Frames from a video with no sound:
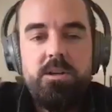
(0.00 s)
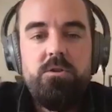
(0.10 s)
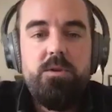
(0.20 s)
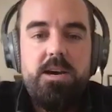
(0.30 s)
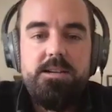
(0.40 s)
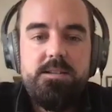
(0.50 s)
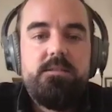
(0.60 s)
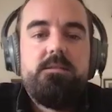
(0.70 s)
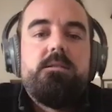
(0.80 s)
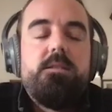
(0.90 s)
you head
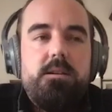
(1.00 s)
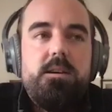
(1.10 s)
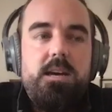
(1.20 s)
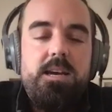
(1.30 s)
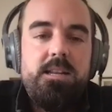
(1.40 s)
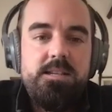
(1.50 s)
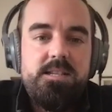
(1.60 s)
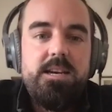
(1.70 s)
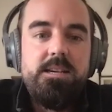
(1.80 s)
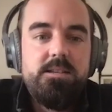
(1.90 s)
in the
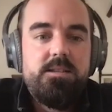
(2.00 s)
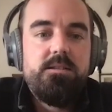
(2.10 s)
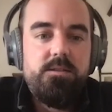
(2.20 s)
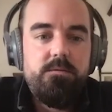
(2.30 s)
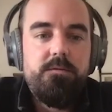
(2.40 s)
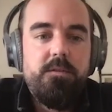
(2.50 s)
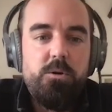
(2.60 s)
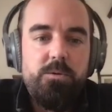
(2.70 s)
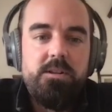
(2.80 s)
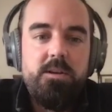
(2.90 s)
States
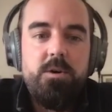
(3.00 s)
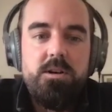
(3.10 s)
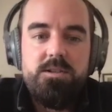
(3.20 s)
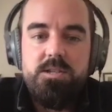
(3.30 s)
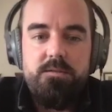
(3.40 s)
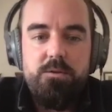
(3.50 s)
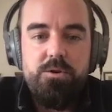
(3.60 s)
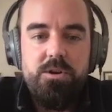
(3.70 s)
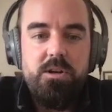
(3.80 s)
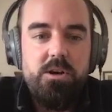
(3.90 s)
following the Masters if you're
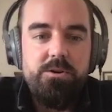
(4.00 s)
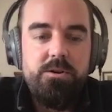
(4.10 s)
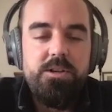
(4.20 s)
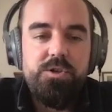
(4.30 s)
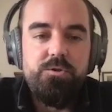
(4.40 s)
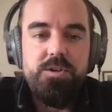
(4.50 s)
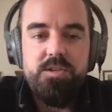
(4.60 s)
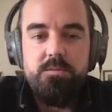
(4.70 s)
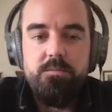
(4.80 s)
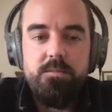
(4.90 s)
going to go and enjoy
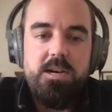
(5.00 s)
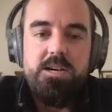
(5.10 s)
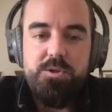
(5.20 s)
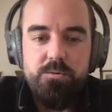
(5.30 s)
some casual